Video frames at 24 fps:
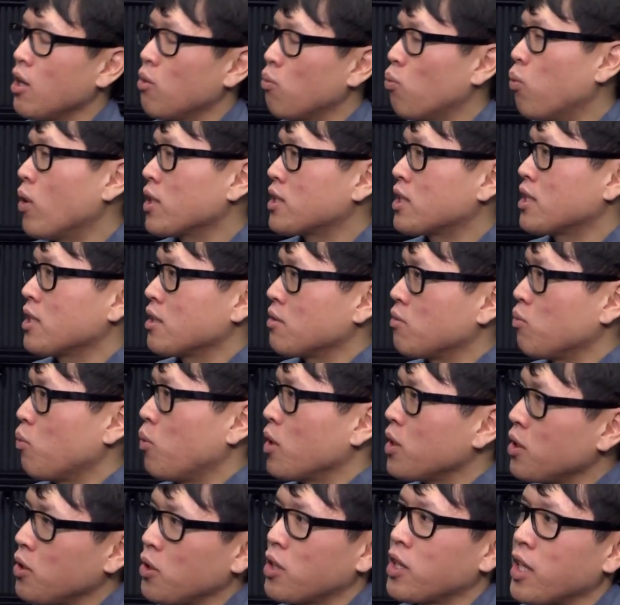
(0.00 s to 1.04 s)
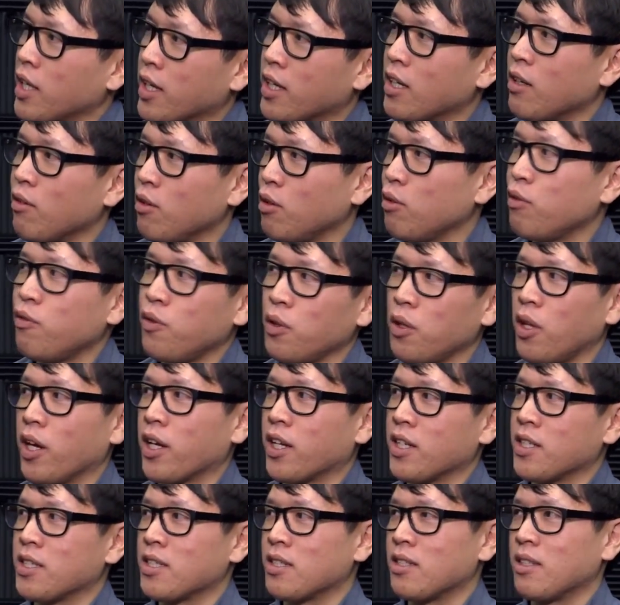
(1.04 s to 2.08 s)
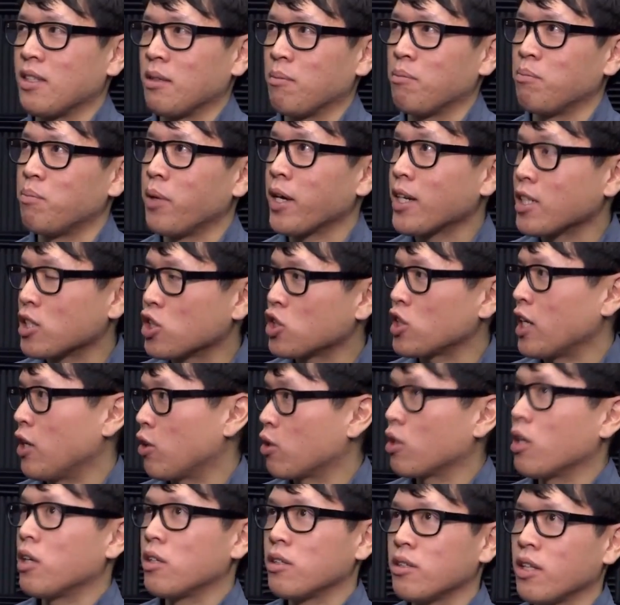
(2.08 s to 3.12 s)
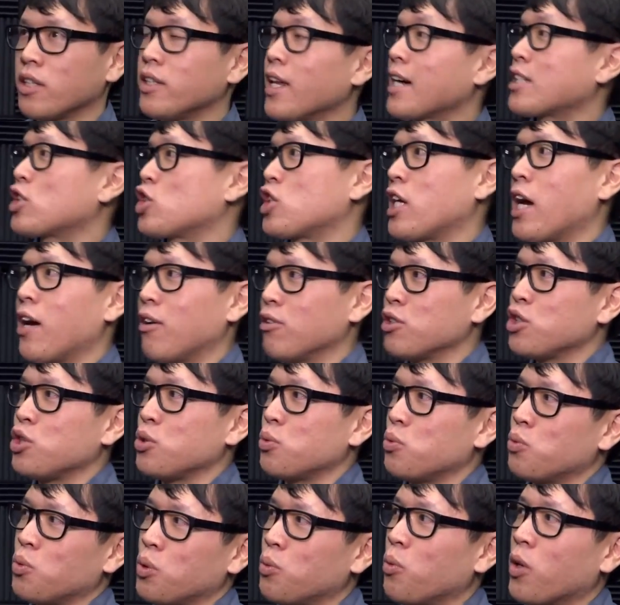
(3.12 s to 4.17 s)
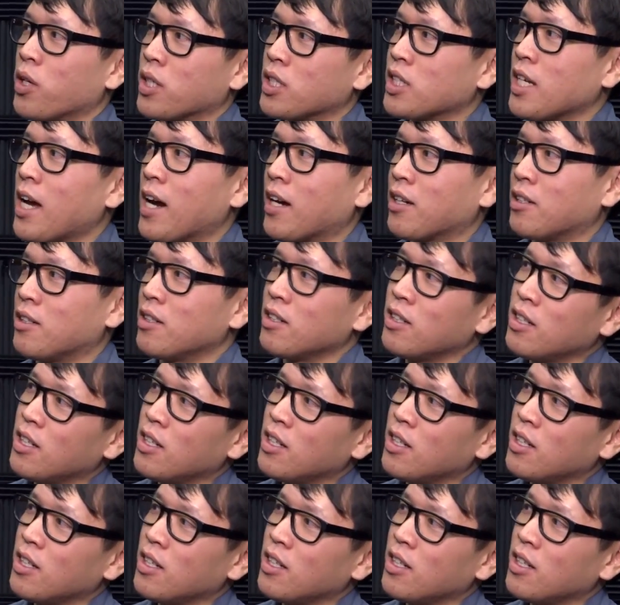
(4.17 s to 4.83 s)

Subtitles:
What do you think you feel like is the biggest, or the next challenge you would want to tackle?